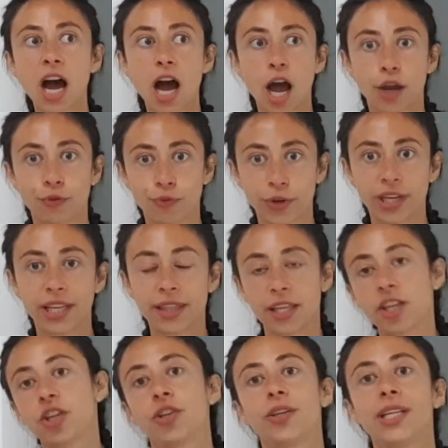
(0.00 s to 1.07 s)
I really
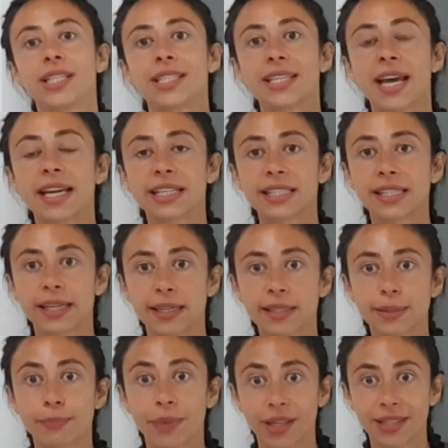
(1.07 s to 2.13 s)
think you need to take 6
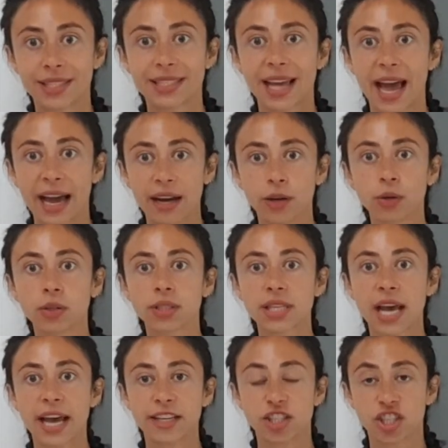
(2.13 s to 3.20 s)
months out
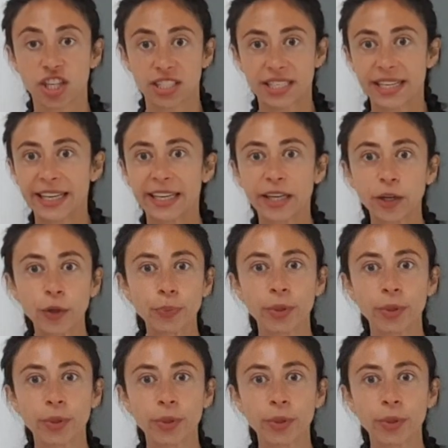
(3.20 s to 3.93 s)
and just heal,